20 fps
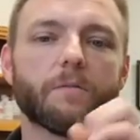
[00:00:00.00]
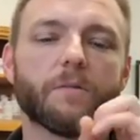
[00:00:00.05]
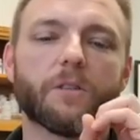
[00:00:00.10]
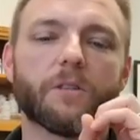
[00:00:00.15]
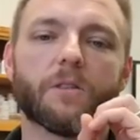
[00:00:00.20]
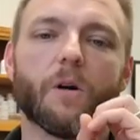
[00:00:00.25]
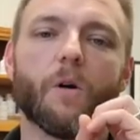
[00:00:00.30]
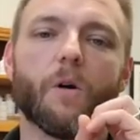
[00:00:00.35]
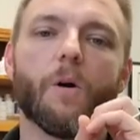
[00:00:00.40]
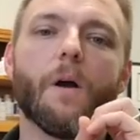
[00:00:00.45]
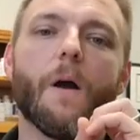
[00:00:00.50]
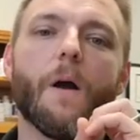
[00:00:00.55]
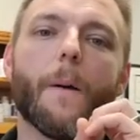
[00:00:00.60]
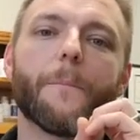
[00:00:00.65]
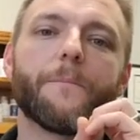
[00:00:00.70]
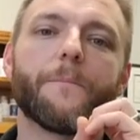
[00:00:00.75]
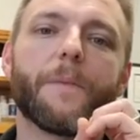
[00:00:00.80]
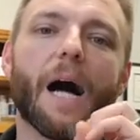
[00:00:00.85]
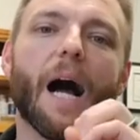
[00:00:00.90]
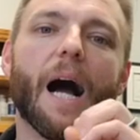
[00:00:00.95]
So
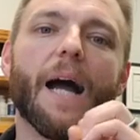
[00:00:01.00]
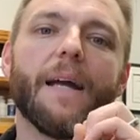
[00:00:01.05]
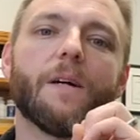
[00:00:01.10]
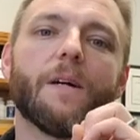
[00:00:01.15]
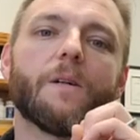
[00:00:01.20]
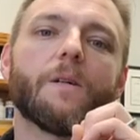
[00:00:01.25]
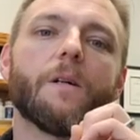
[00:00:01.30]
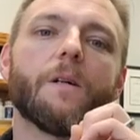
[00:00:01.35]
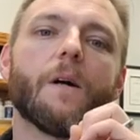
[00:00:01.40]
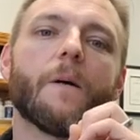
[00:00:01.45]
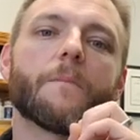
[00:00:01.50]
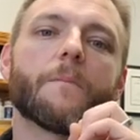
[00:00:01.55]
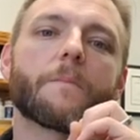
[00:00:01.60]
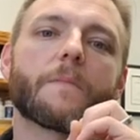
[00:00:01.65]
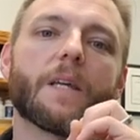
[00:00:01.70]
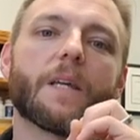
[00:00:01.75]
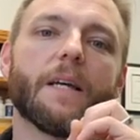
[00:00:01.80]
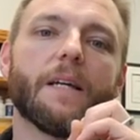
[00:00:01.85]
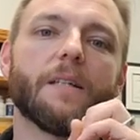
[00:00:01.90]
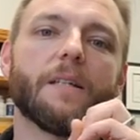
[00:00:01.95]
bile
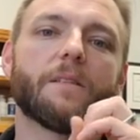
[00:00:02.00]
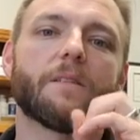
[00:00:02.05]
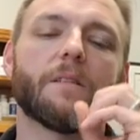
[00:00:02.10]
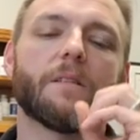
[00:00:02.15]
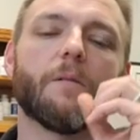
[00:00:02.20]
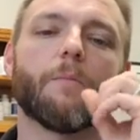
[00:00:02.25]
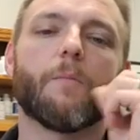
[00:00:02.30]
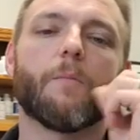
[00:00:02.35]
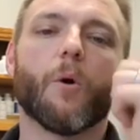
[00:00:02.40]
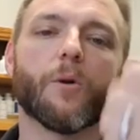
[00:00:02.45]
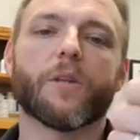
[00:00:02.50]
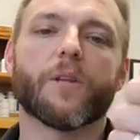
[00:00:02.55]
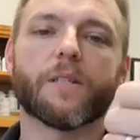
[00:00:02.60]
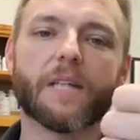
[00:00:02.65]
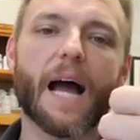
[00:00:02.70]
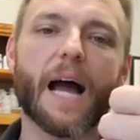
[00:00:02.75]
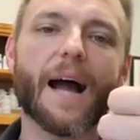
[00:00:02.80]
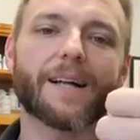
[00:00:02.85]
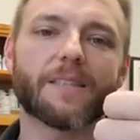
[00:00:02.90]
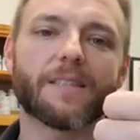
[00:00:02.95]
is both a
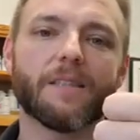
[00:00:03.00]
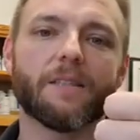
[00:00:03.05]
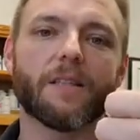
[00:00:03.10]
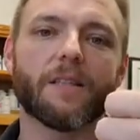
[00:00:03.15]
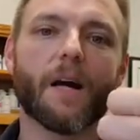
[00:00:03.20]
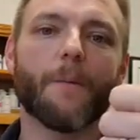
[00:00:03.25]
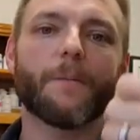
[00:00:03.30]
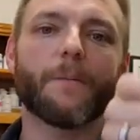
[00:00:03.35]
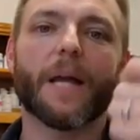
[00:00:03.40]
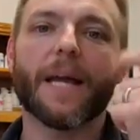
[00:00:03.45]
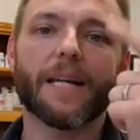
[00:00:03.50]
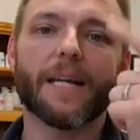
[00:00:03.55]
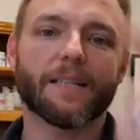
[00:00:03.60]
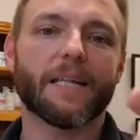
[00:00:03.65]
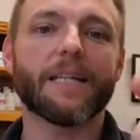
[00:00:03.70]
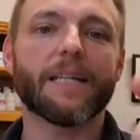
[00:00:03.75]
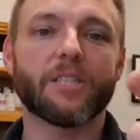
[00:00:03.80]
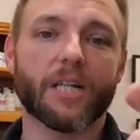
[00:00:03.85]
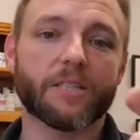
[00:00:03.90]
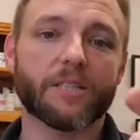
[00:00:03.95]
toxin dump and it
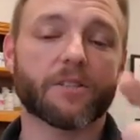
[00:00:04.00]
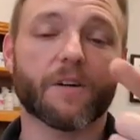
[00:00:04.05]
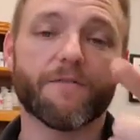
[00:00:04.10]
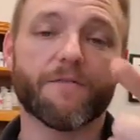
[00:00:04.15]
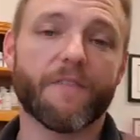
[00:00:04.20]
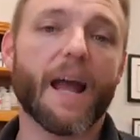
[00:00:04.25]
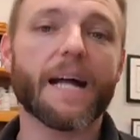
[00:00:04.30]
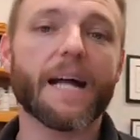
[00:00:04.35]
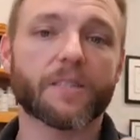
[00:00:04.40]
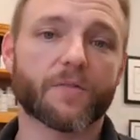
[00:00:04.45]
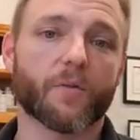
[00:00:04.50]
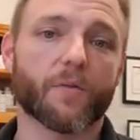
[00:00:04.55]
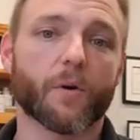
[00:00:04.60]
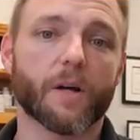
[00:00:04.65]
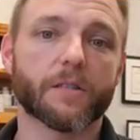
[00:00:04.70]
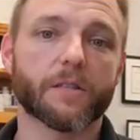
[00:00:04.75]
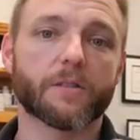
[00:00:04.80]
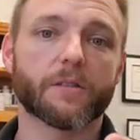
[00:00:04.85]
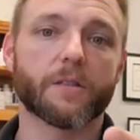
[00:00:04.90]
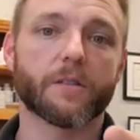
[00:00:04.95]
digests our fats for
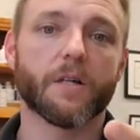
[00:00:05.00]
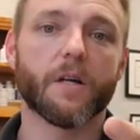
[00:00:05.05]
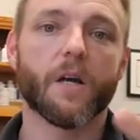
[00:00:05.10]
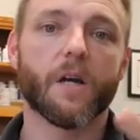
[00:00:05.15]
us.